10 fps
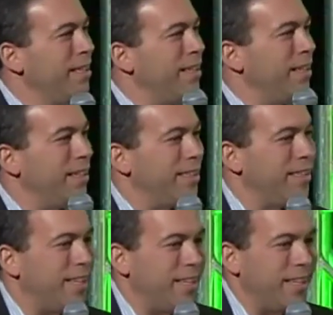
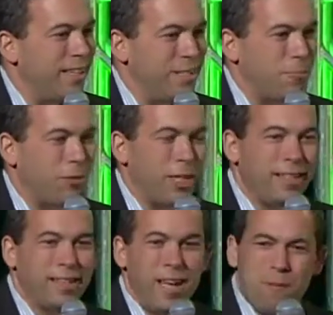and as a
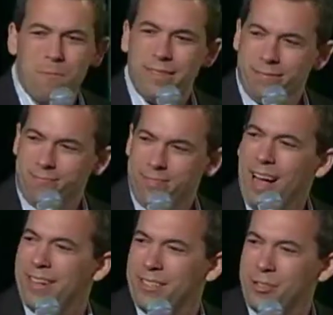brand, but
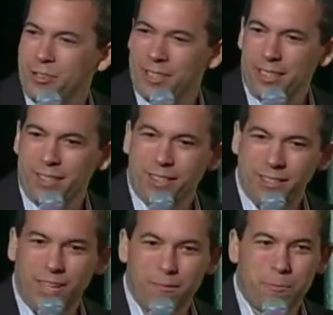not necessarily a
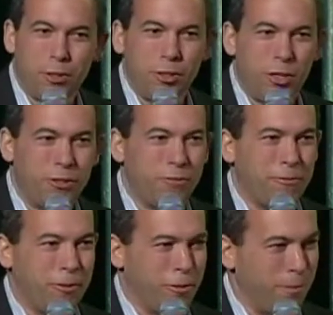lot of appreciation
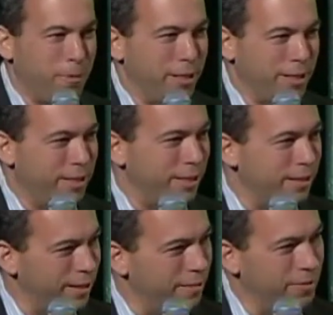for their ability to
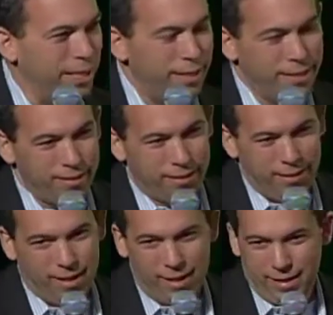innovate
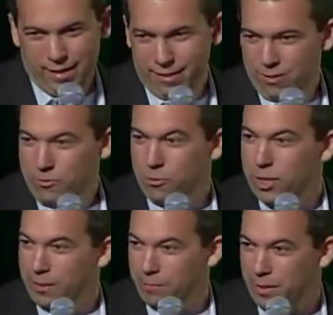and
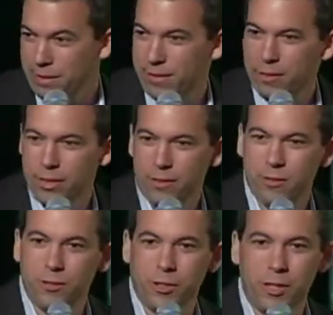reinvent
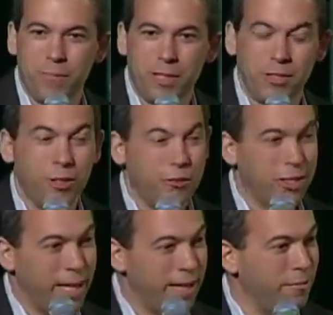their company. So
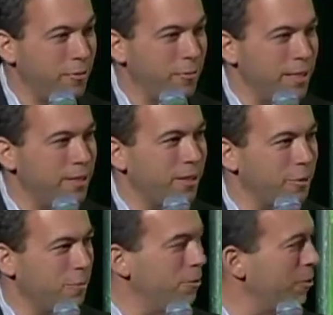today, for me as an
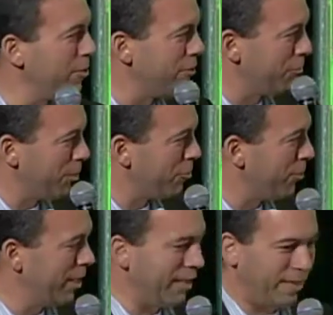entrepreneur, is a real
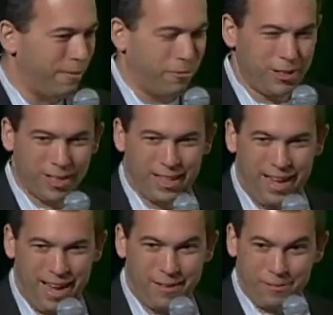treat. I feel like I
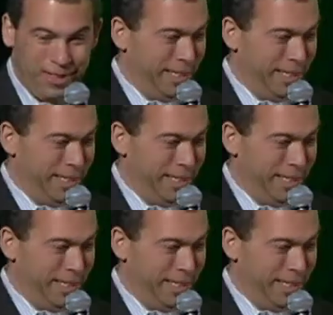have